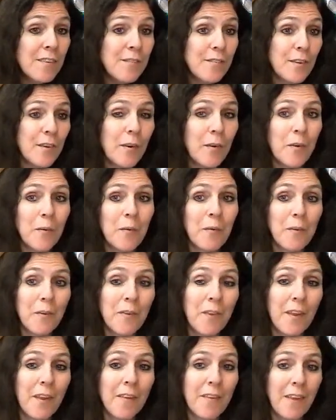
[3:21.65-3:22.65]
So
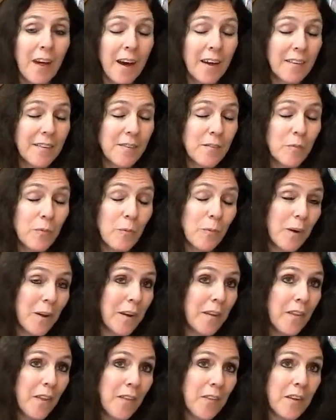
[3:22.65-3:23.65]
that's one
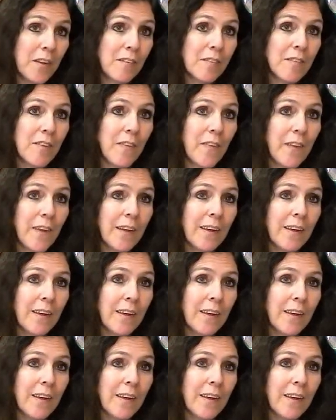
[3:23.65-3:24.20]
of the things that they